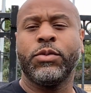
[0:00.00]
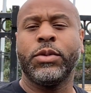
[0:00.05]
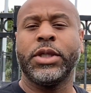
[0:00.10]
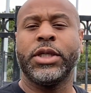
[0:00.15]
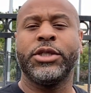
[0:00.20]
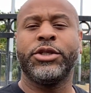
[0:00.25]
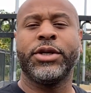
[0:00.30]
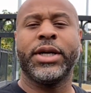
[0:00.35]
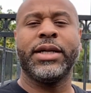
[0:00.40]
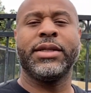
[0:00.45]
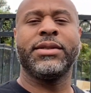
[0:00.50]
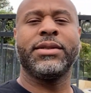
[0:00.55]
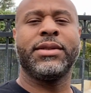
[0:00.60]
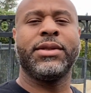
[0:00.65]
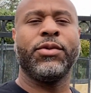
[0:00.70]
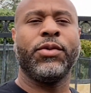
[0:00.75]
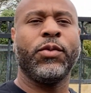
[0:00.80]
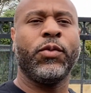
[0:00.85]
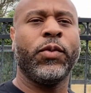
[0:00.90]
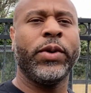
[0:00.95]
we'll address
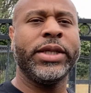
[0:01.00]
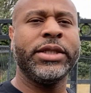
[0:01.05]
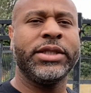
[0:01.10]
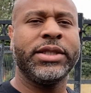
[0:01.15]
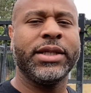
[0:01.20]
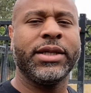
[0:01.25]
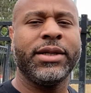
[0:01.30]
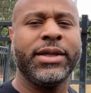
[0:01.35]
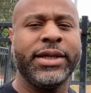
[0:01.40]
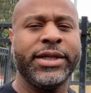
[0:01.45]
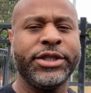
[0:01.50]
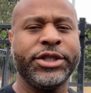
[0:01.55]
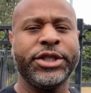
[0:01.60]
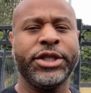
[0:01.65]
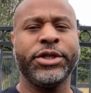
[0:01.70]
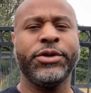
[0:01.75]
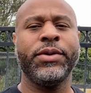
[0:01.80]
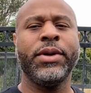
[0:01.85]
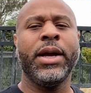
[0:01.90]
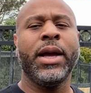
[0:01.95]
the windshield
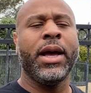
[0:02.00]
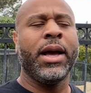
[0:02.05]
issue.